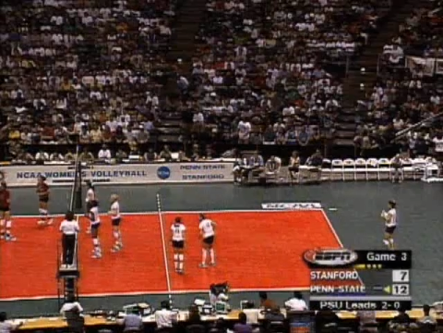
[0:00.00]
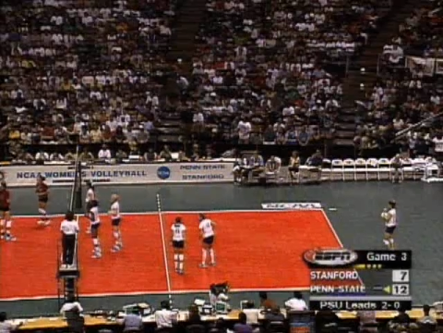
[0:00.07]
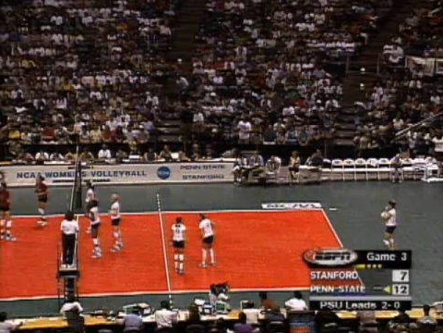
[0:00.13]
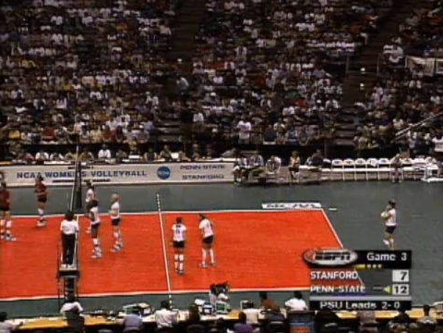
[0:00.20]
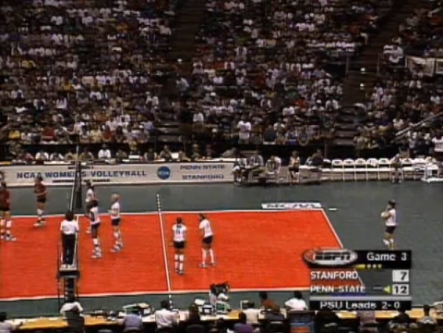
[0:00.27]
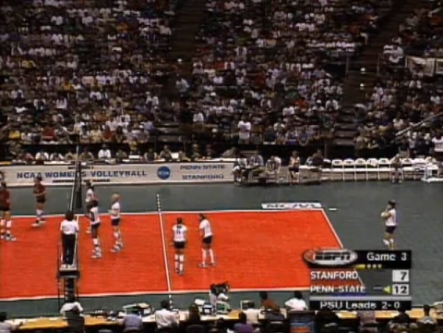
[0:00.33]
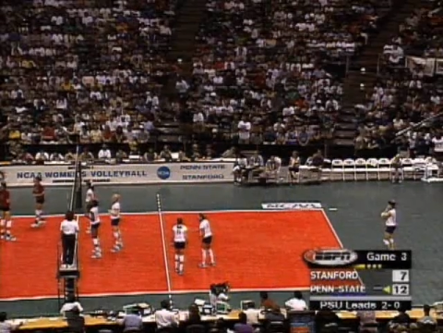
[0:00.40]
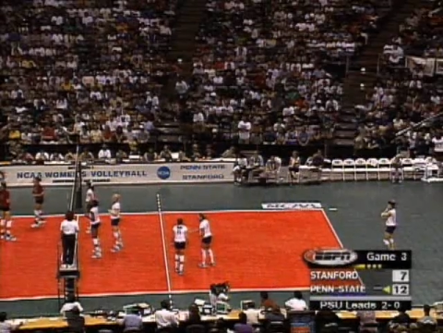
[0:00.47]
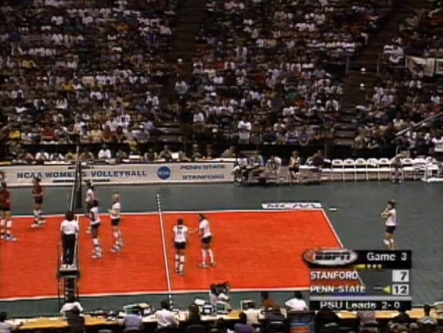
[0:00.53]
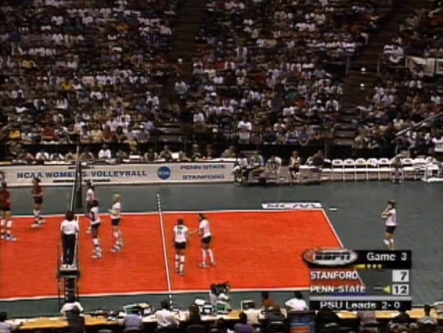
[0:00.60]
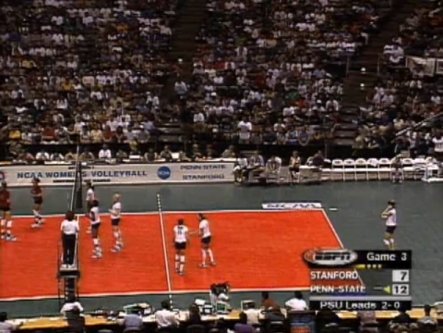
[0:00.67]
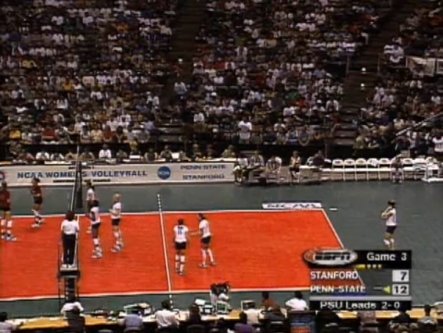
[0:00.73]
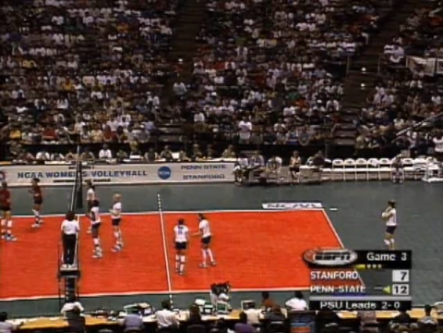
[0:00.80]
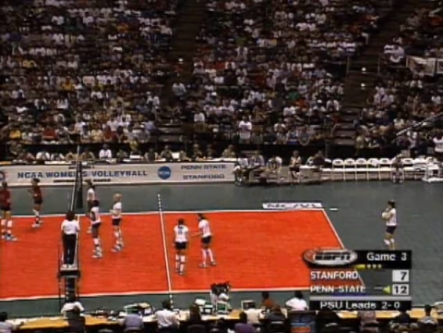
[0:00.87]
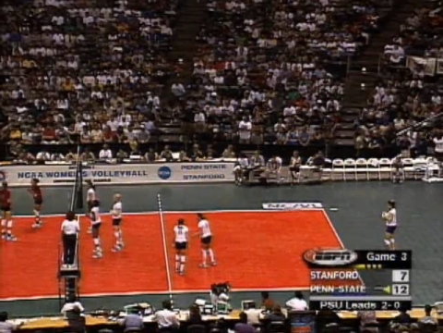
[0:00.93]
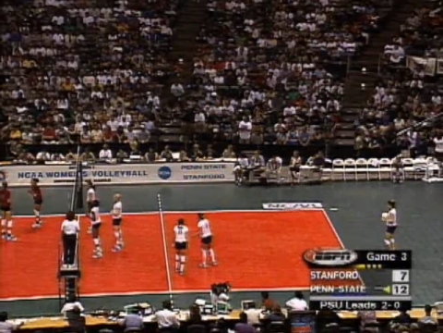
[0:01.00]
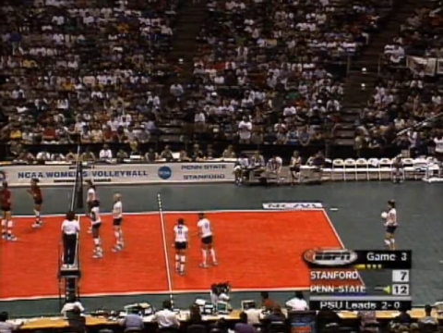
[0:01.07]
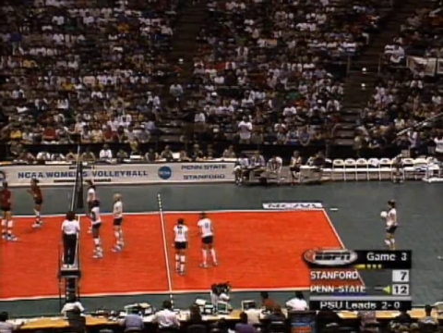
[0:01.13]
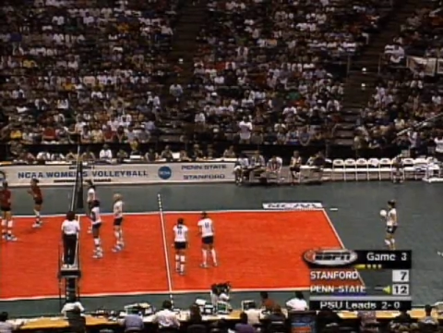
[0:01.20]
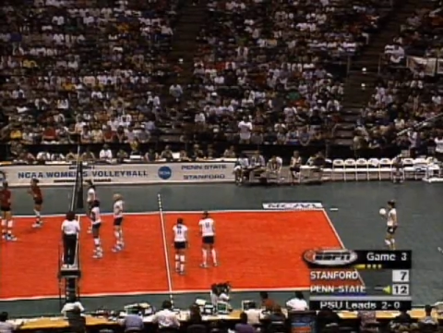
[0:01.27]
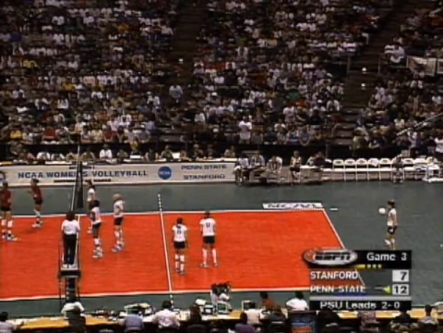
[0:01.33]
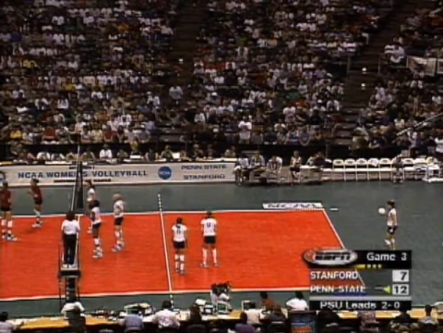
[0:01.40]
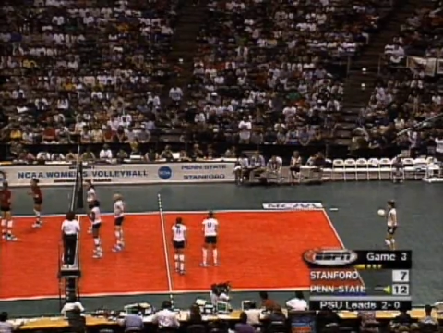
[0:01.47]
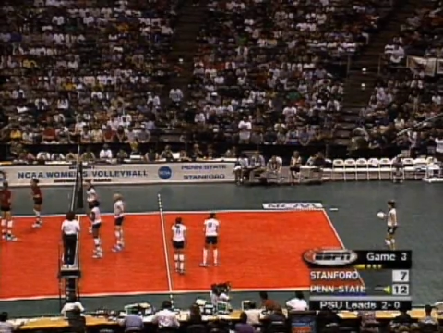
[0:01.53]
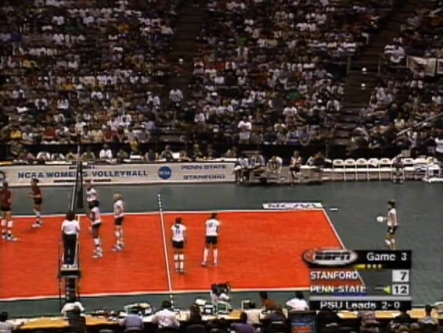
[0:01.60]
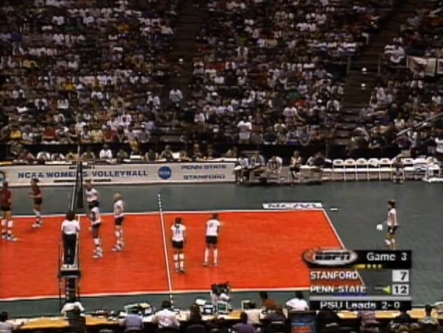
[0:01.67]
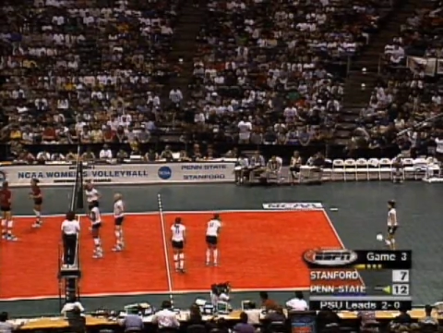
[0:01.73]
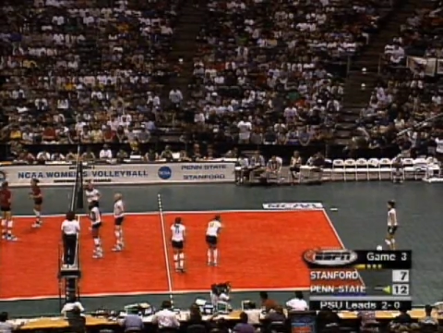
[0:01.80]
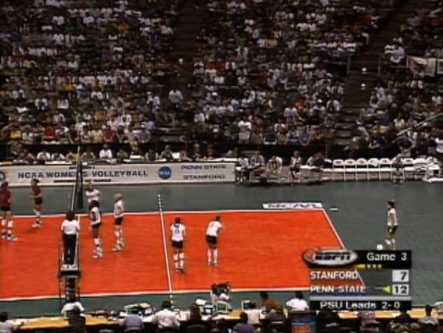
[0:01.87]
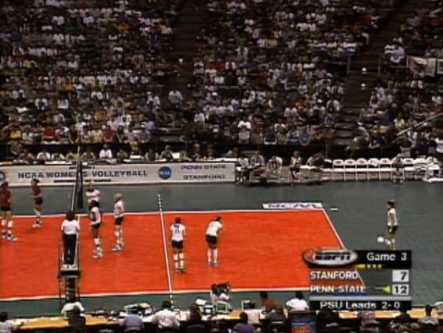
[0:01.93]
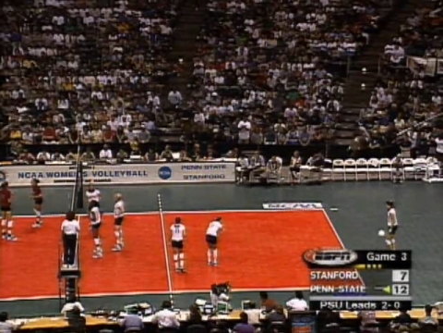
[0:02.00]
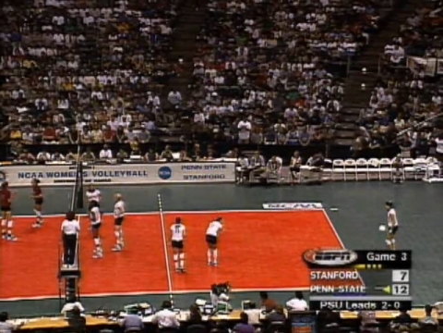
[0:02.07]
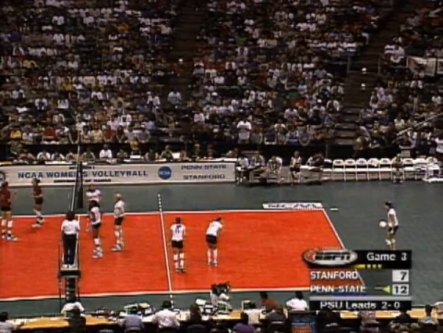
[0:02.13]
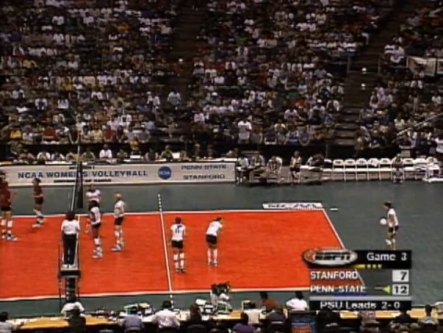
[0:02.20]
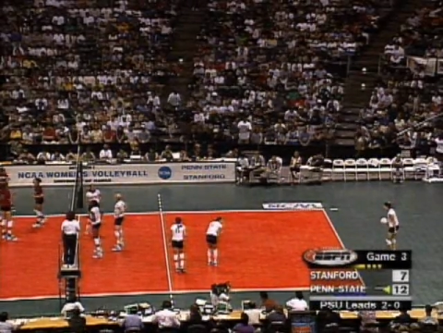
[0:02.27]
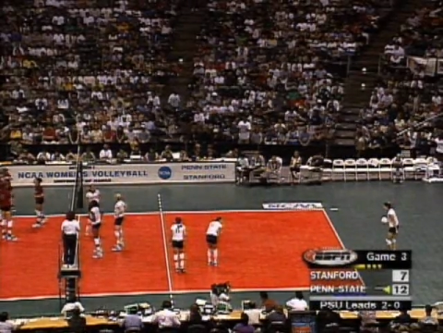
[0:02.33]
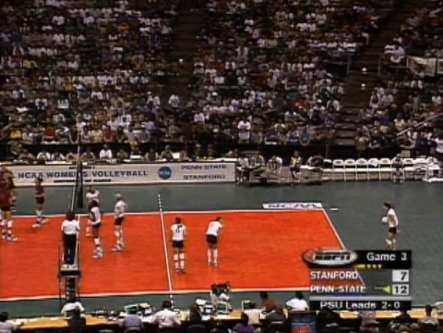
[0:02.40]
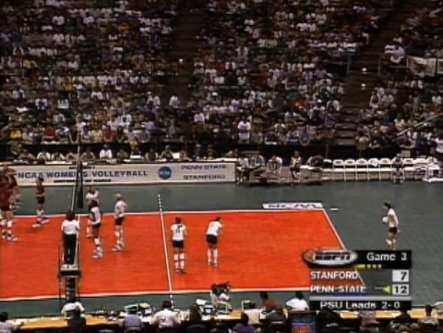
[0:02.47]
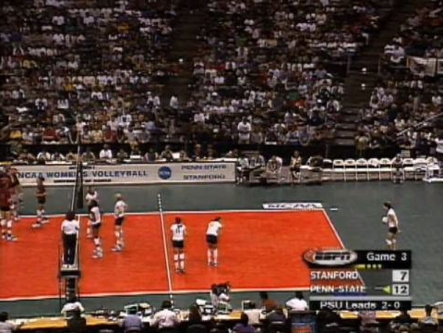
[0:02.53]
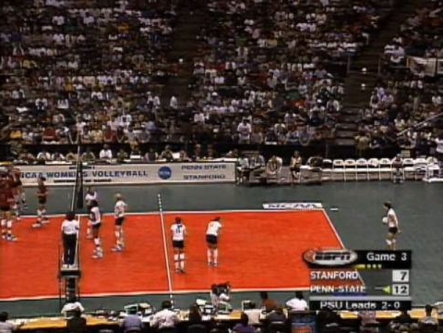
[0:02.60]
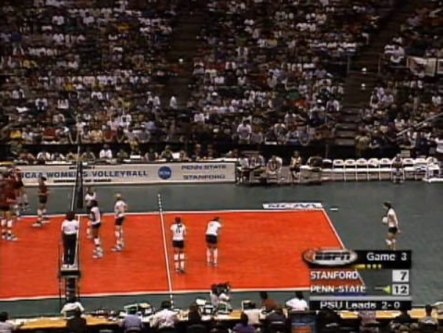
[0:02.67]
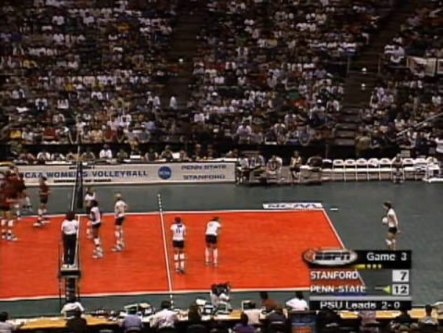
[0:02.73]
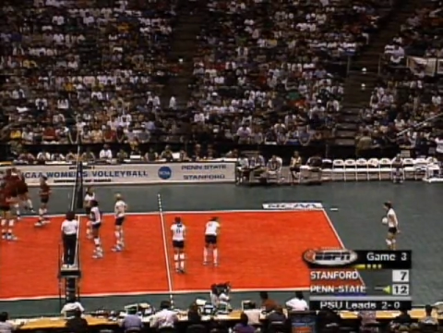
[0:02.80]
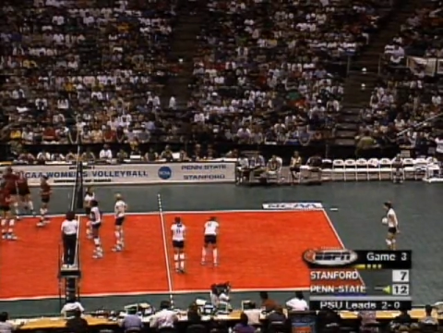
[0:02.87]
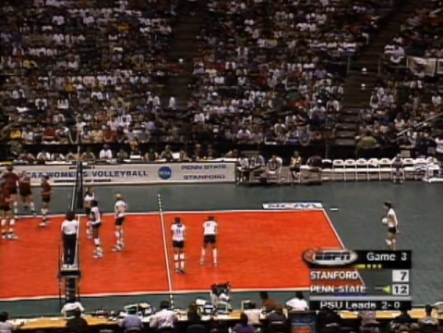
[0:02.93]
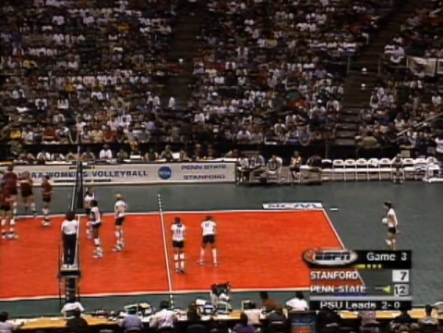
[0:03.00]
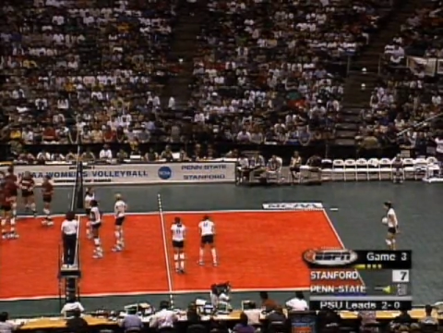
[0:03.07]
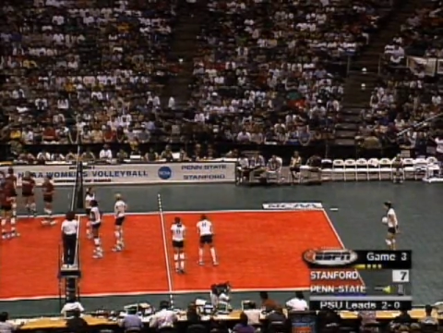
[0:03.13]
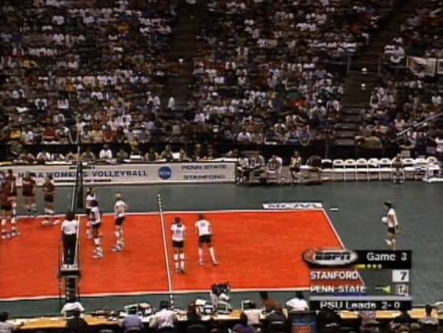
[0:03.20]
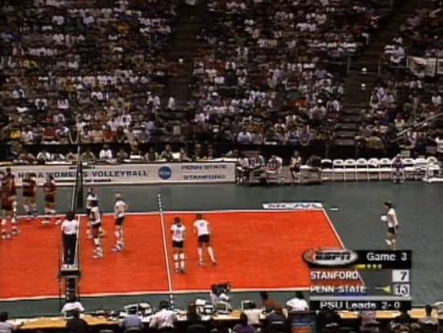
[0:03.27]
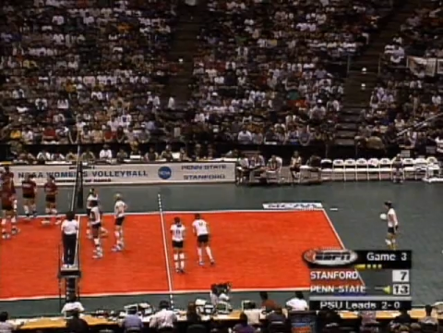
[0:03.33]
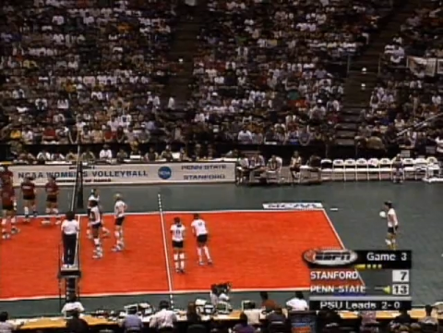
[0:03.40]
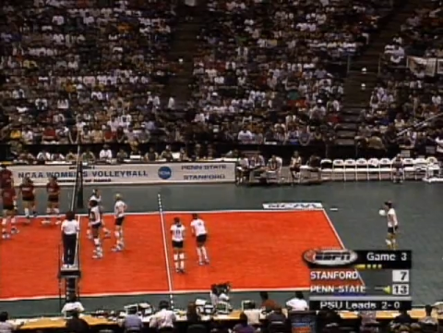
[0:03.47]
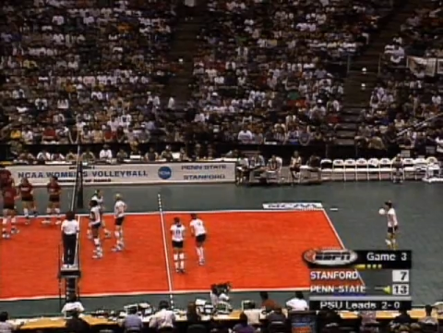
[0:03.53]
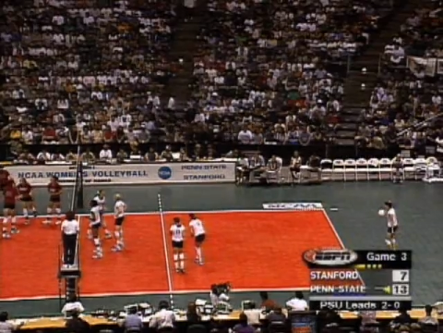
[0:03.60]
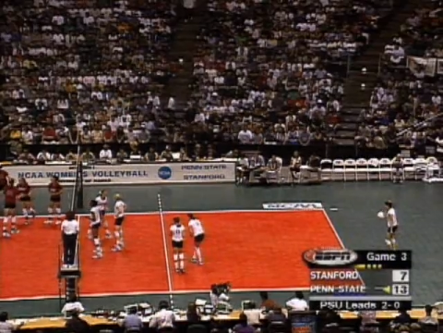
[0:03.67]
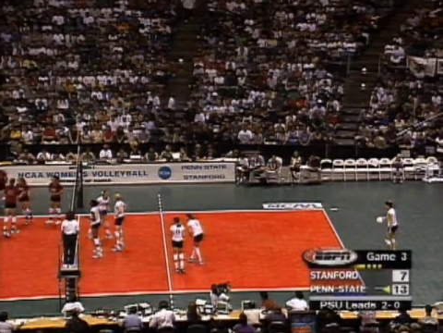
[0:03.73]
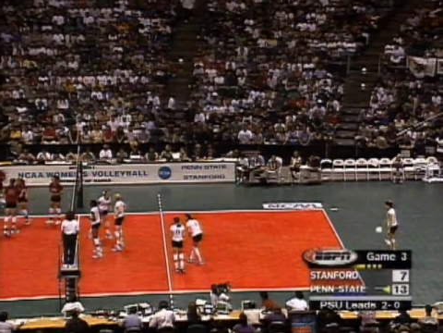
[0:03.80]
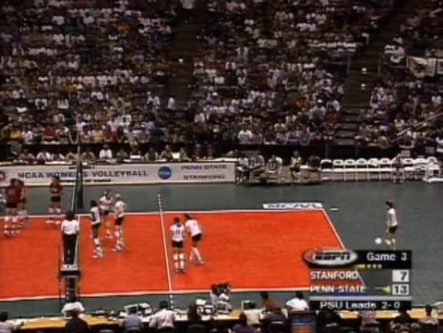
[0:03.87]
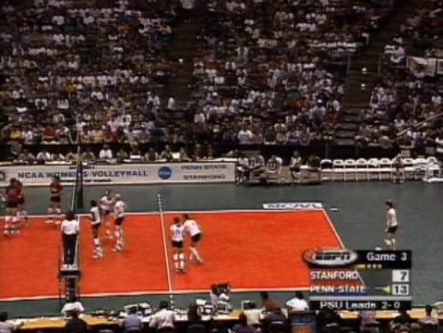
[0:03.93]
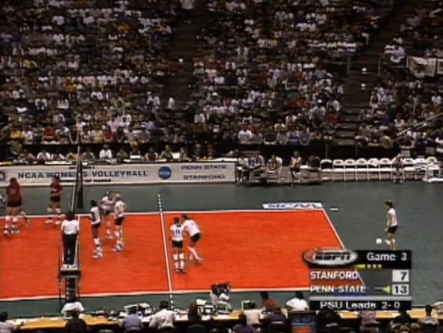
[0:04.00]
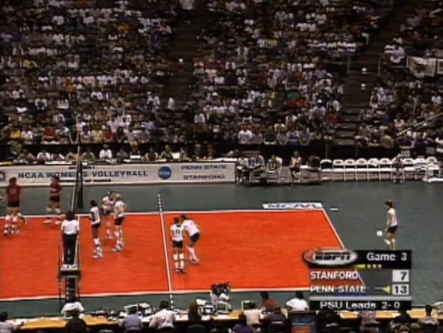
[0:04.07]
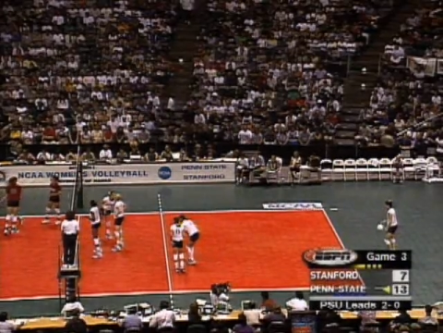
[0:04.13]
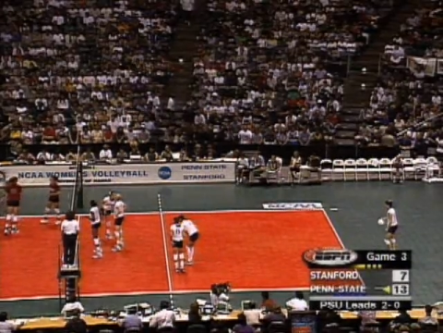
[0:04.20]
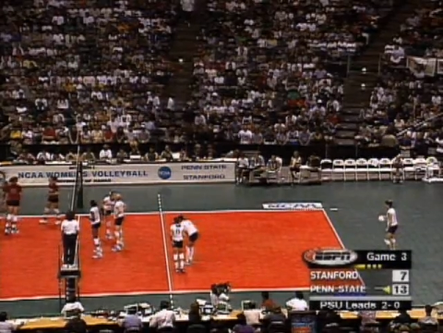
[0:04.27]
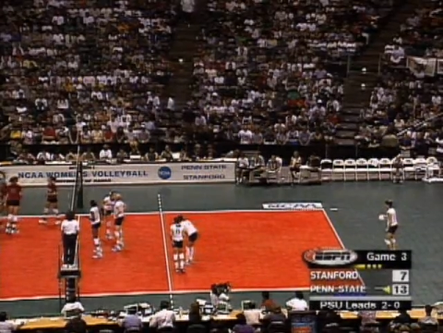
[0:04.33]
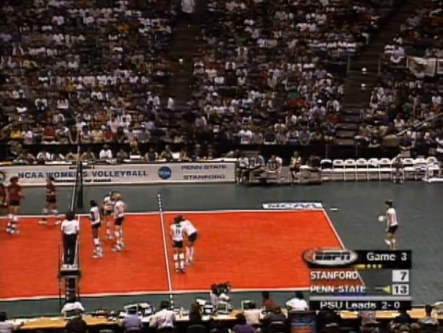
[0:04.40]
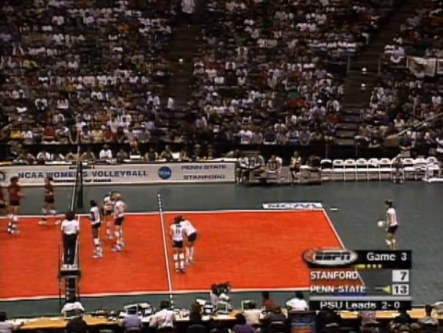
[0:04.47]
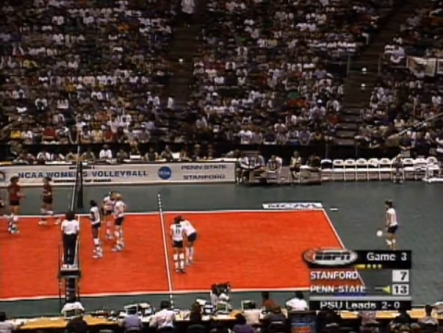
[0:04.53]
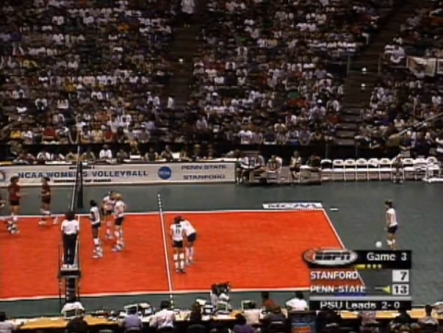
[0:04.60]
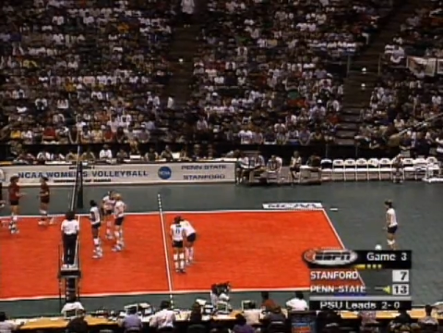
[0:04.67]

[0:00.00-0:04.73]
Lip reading: [unreadable: no face in view]